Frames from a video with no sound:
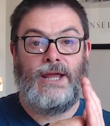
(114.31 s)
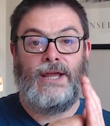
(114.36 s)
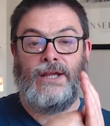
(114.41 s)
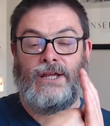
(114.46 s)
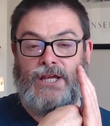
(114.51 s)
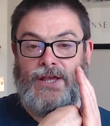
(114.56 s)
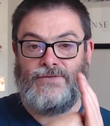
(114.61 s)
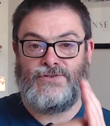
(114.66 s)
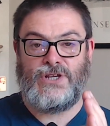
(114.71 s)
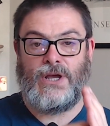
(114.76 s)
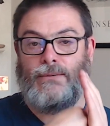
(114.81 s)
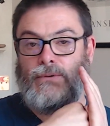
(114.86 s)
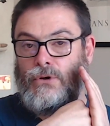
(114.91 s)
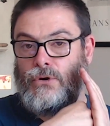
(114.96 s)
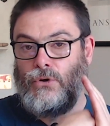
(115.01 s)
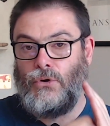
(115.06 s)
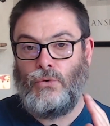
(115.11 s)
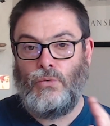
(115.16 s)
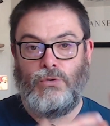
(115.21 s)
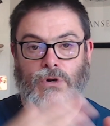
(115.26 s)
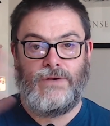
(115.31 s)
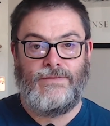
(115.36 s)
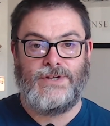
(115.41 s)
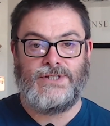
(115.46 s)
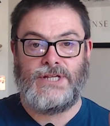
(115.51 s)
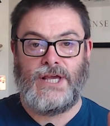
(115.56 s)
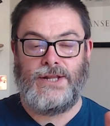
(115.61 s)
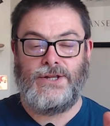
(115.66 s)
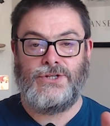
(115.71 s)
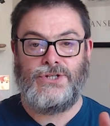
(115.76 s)
gives up all of its
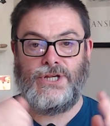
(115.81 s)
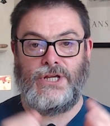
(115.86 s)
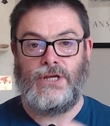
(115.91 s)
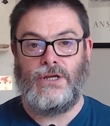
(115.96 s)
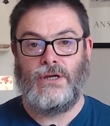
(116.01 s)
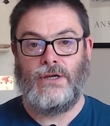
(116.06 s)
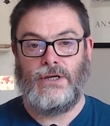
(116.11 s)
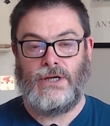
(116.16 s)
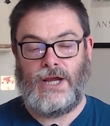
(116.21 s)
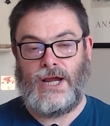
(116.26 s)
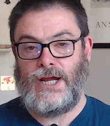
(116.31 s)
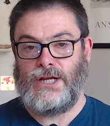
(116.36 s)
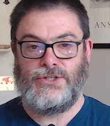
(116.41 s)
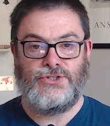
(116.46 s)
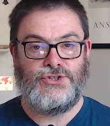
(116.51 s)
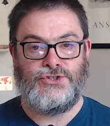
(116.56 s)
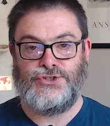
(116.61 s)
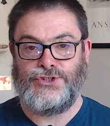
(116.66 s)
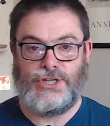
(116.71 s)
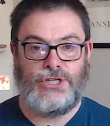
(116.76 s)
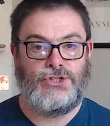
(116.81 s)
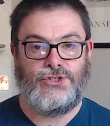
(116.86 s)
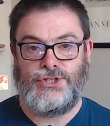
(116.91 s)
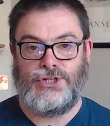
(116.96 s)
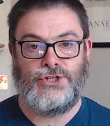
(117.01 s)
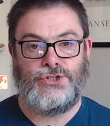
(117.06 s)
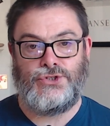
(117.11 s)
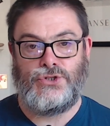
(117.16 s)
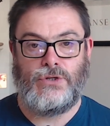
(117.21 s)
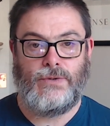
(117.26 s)
energy, and
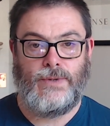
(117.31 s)
ceases to